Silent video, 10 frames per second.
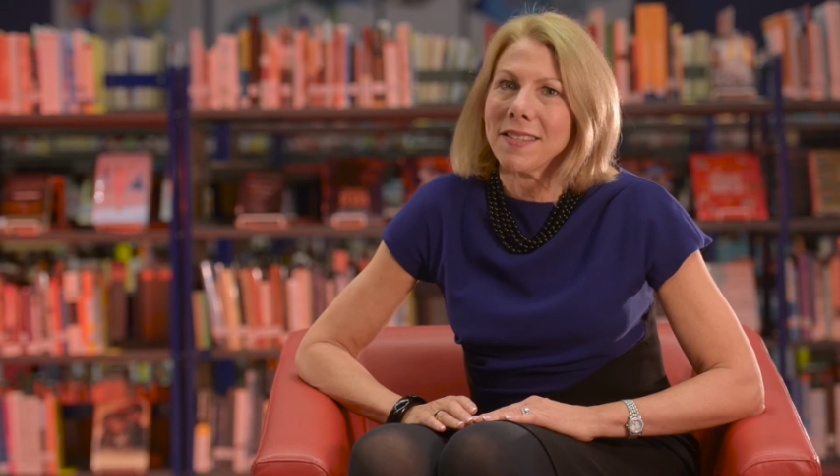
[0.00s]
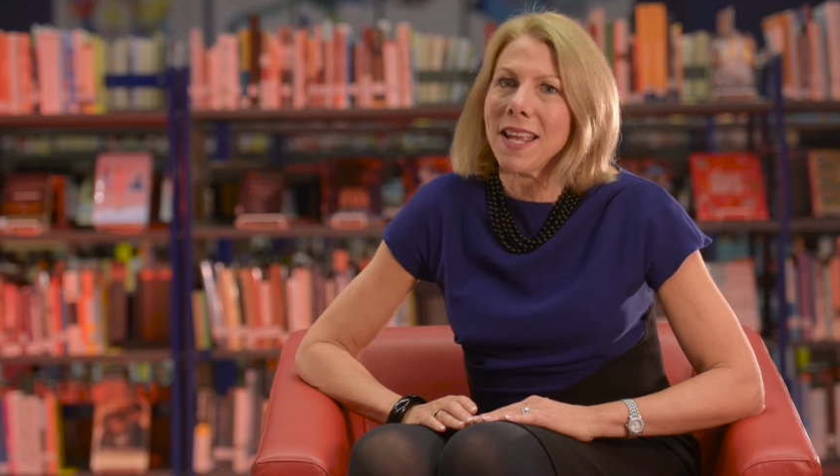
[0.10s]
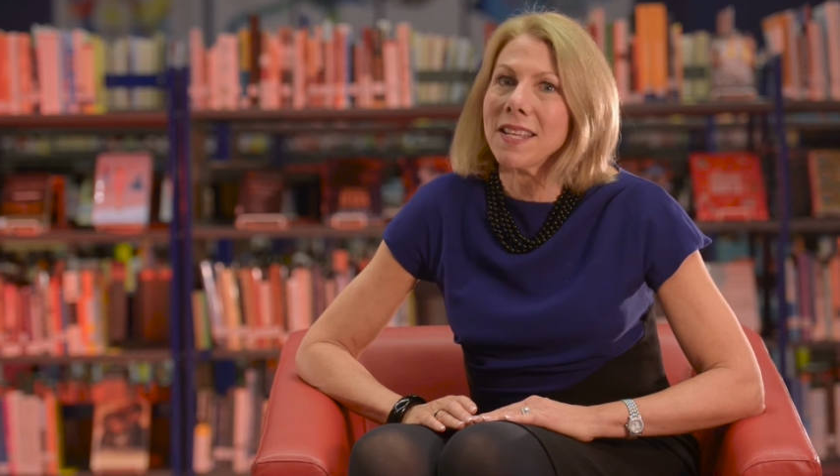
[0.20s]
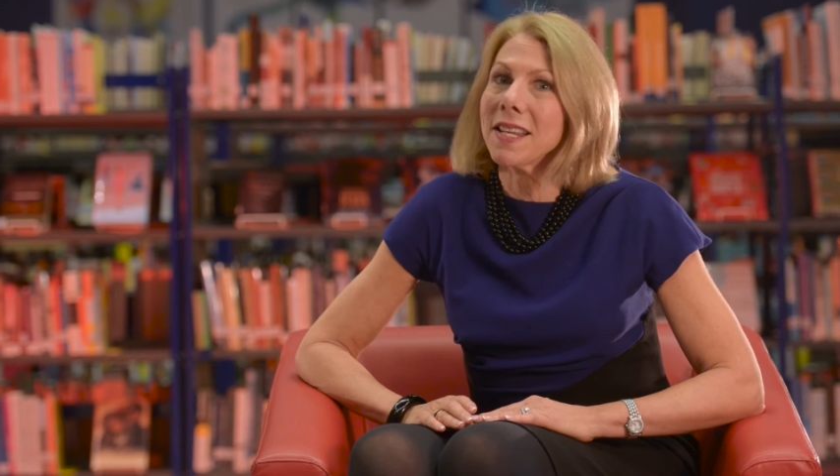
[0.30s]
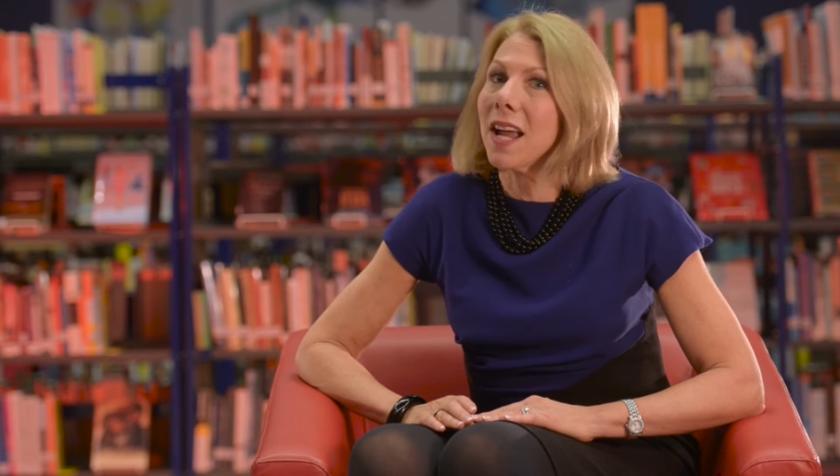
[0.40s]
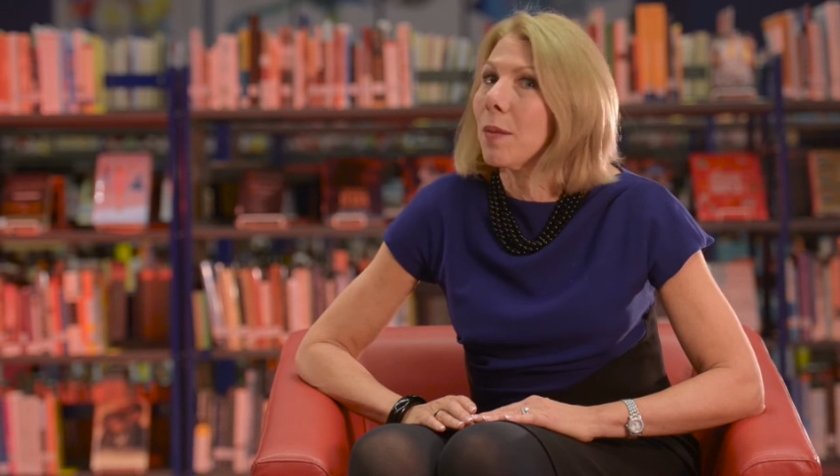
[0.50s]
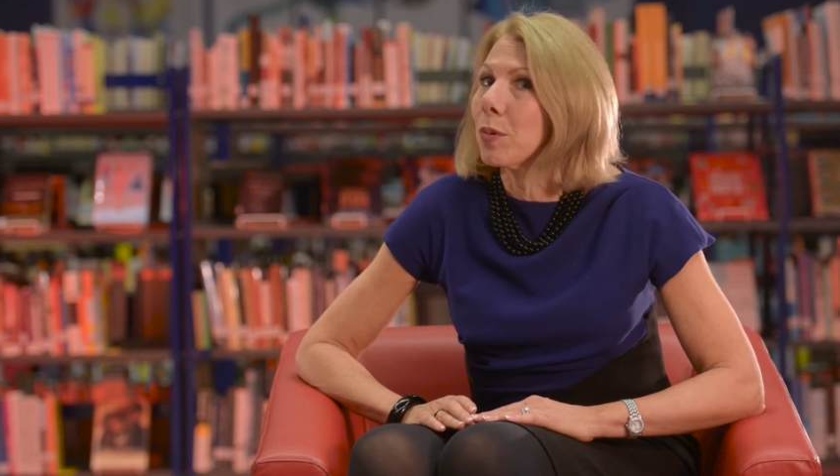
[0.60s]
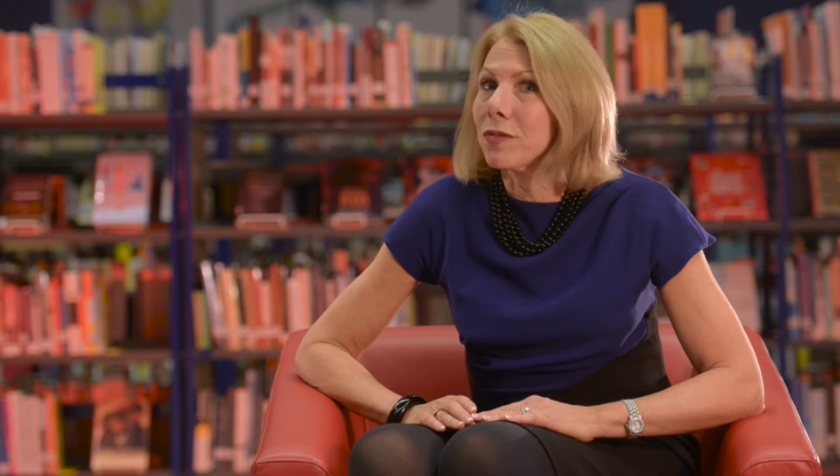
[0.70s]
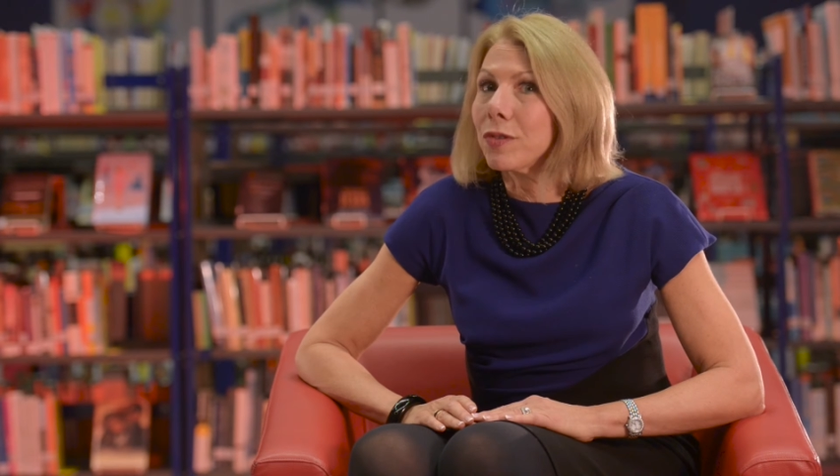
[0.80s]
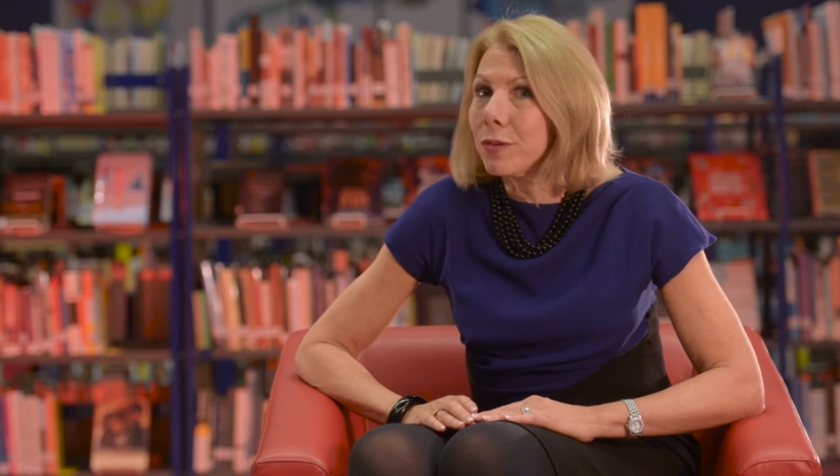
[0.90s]
as an
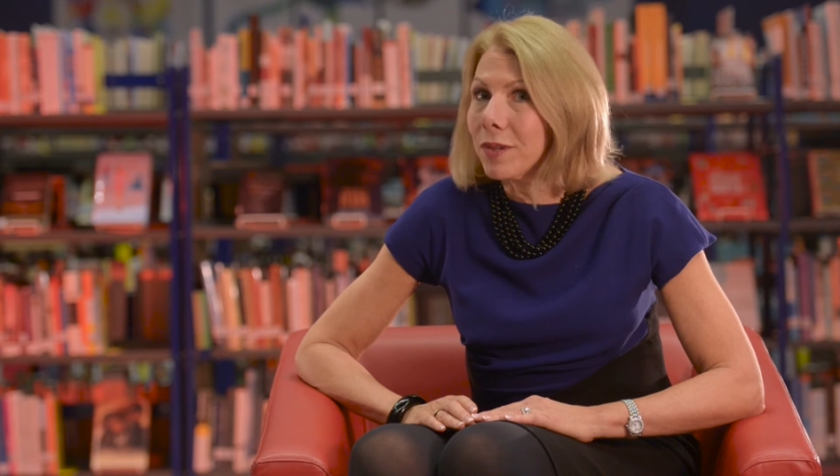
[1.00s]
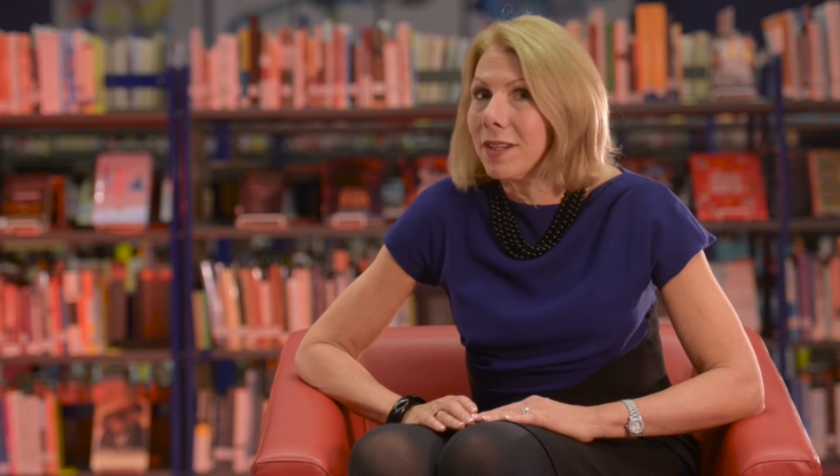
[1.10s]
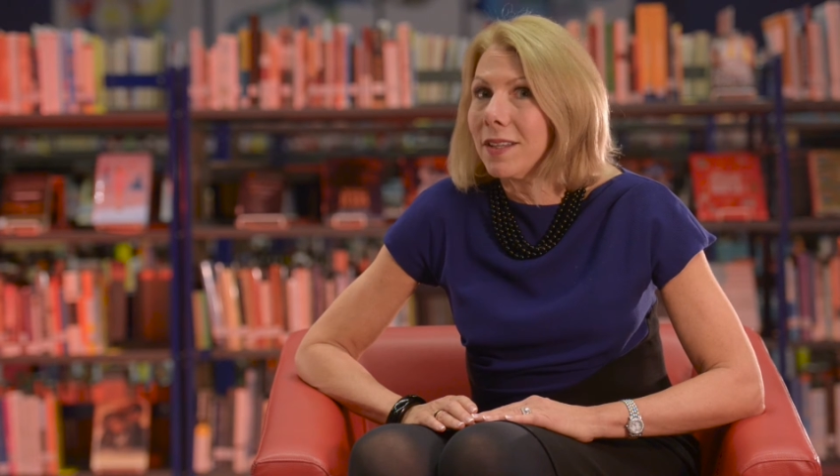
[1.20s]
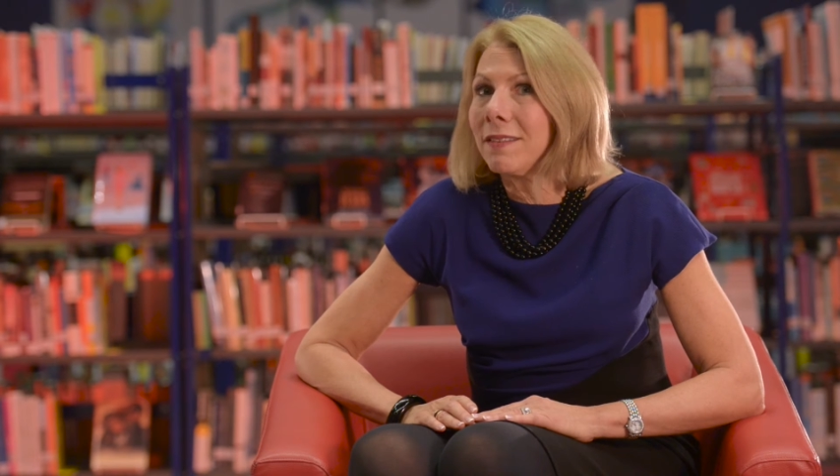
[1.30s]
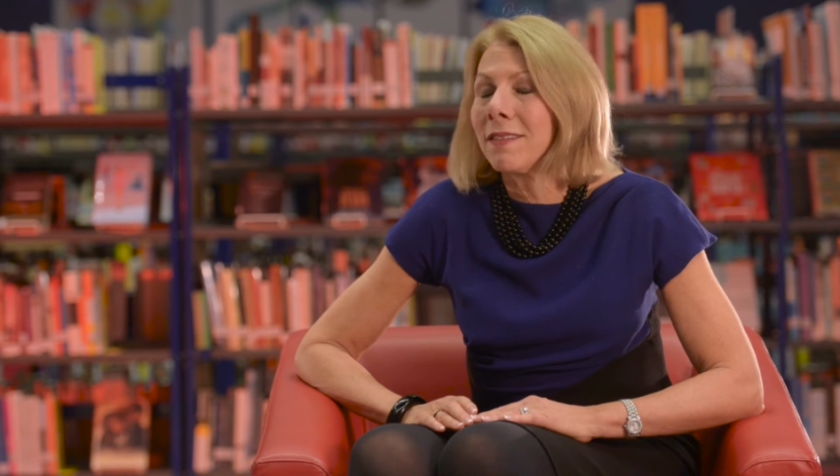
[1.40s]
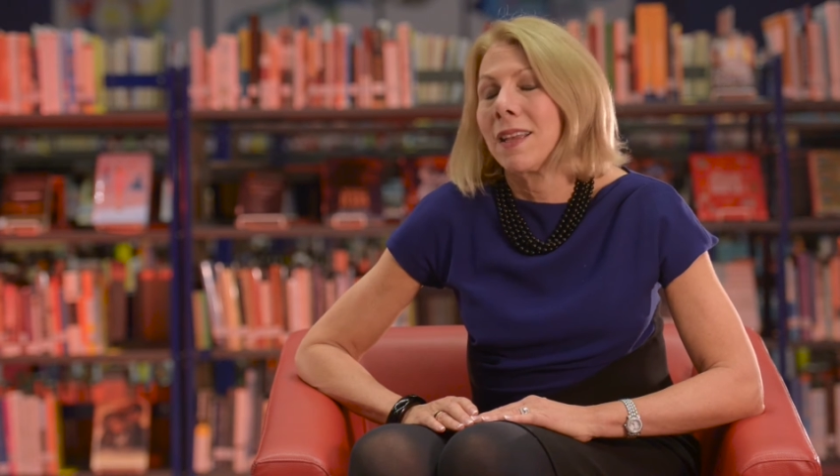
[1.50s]
opportunity